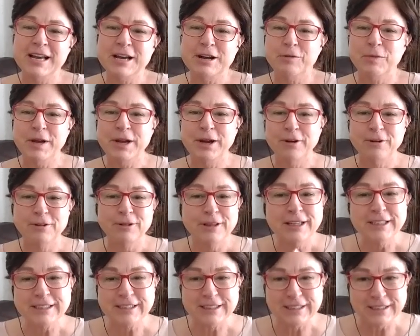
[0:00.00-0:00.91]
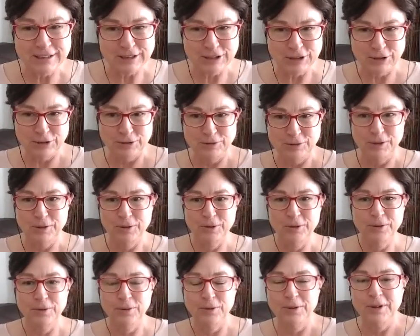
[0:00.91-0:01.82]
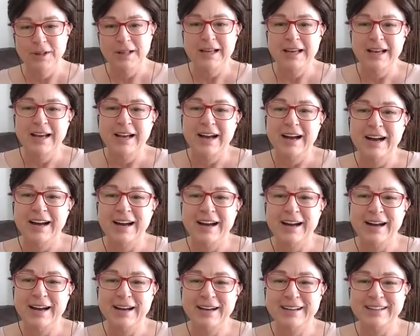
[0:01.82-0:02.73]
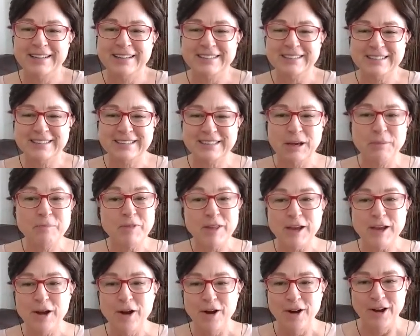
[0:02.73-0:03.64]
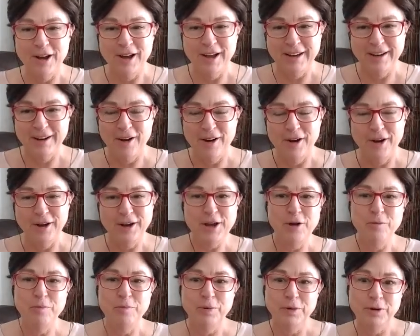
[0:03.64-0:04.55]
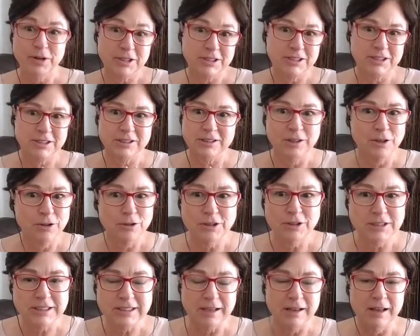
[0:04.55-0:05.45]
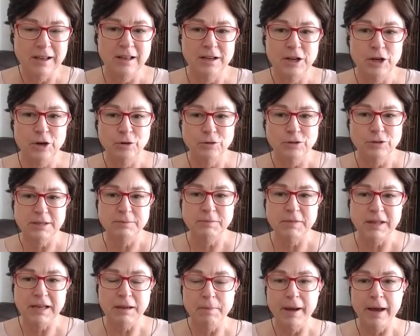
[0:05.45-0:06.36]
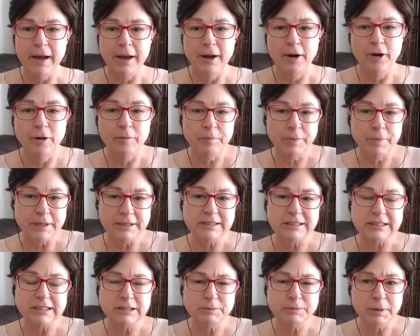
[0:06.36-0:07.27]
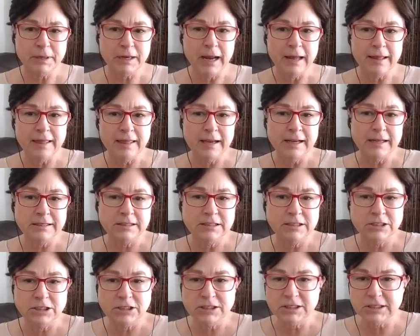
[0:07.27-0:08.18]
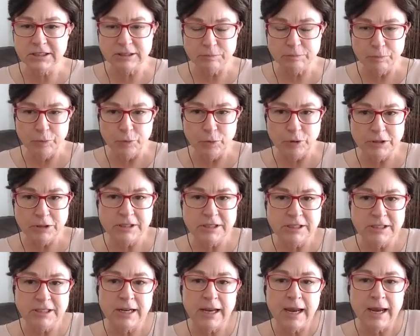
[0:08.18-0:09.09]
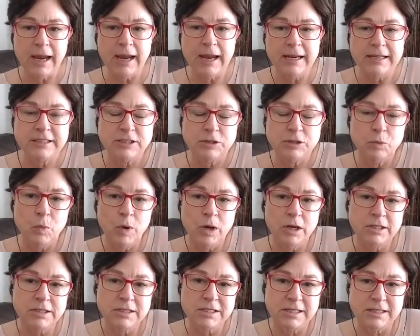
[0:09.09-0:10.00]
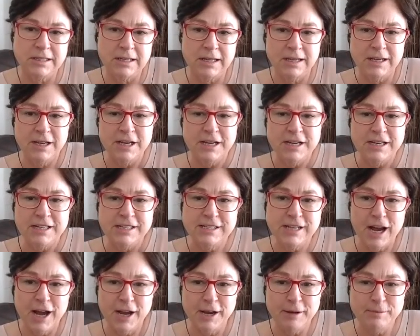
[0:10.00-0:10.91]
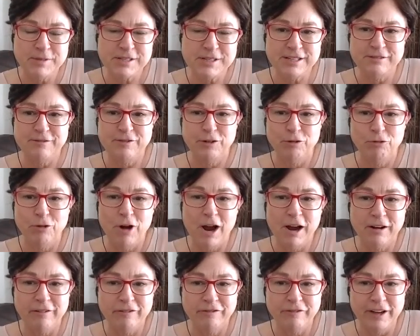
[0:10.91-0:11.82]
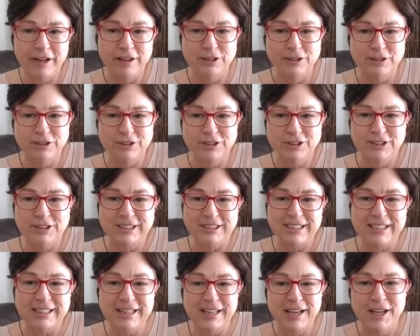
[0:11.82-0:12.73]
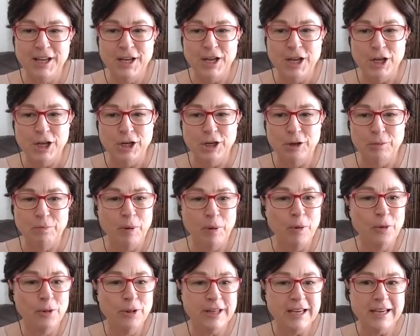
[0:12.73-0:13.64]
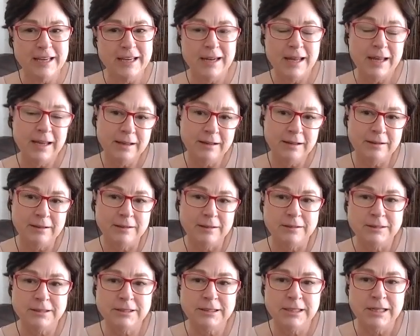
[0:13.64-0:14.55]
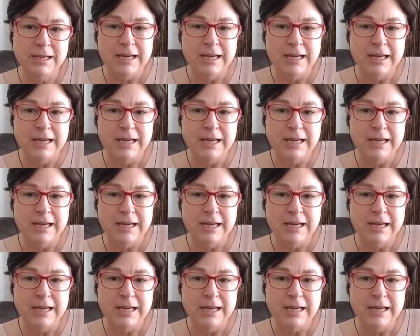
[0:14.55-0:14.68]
We don't listen to a whole something on audiobooks to learn something about our business. But I think it's just as important today as it was in the times of the Rockefellers and the Napoleon Hills,